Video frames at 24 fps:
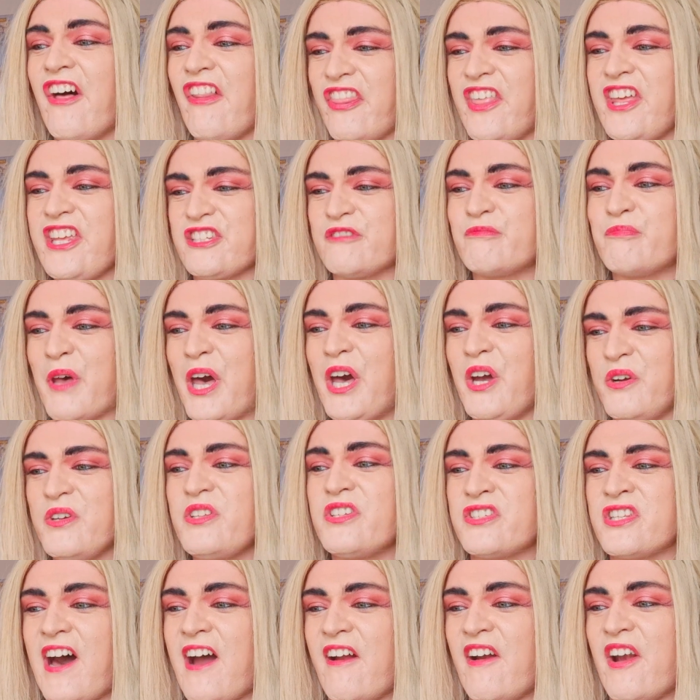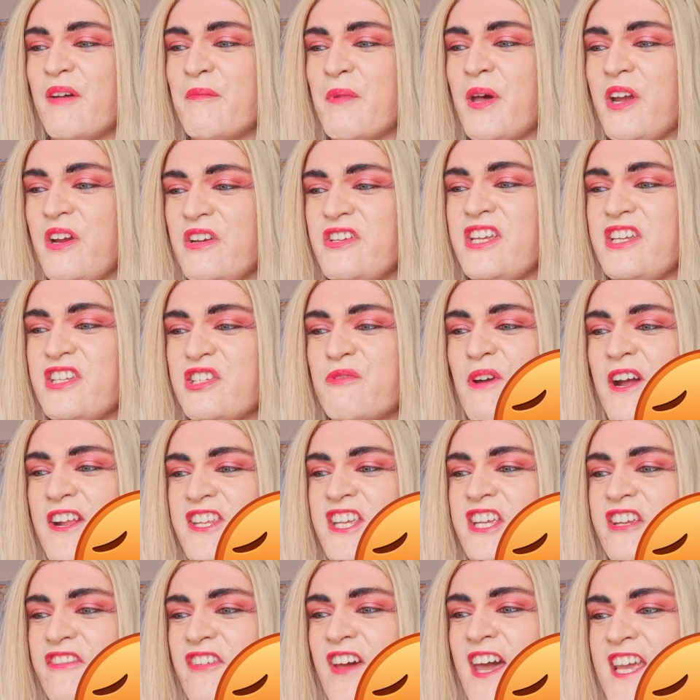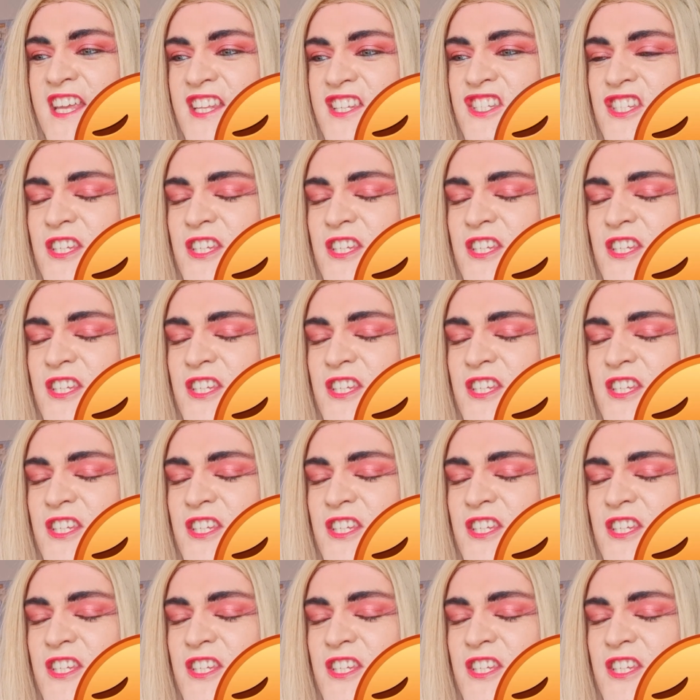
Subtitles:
on this post. Fire emoji, sweating face.